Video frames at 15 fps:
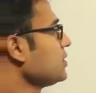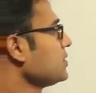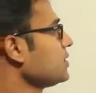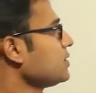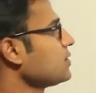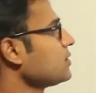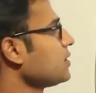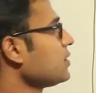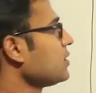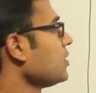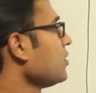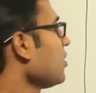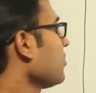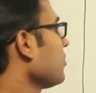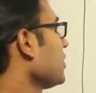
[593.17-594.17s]
since it is a
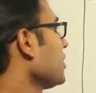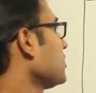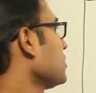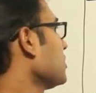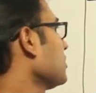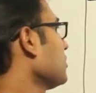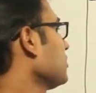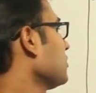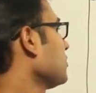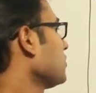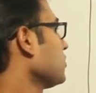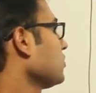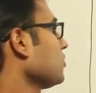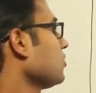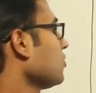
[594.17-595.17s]
read operation,
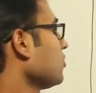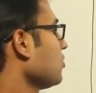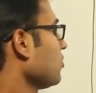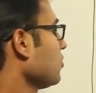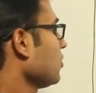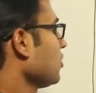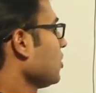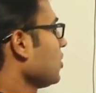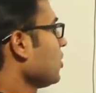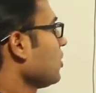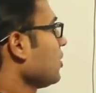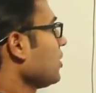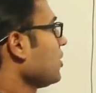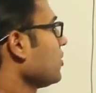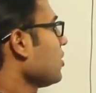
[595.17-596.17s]
so
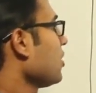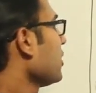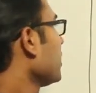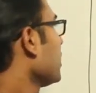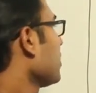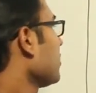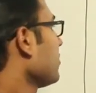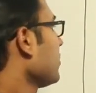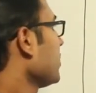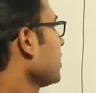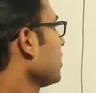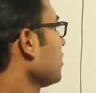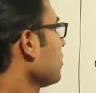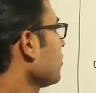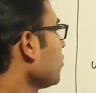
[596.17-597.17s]
is already
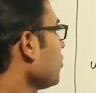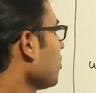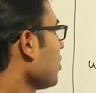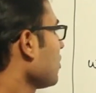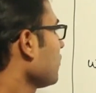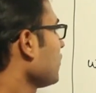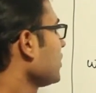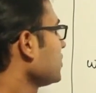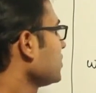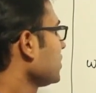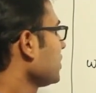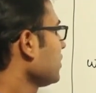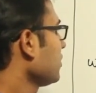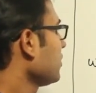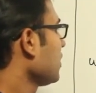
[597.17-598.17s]
compared, no conflicts
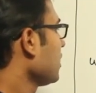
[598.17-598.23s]
here.